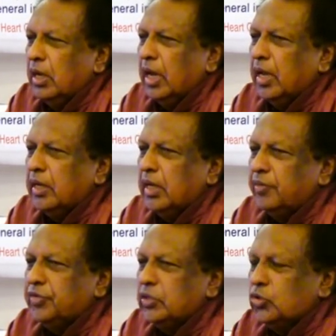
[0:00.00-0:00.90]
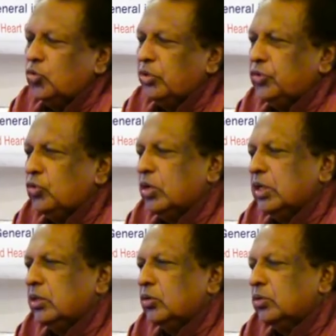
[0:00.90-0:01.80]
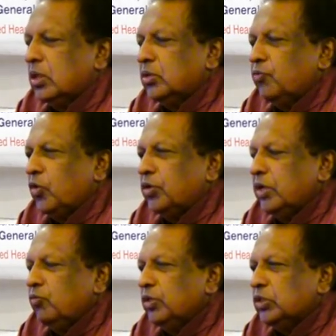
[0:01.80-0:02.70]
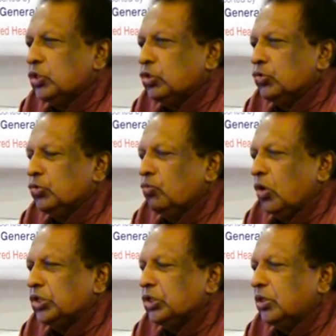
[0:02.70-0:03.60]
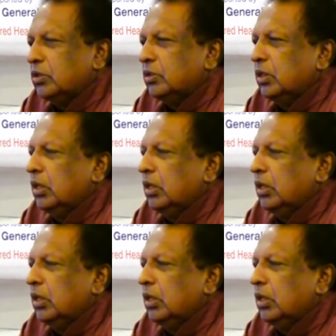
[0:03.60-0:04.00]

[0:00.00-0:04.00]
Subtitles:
And after his 2014 visit to Washington,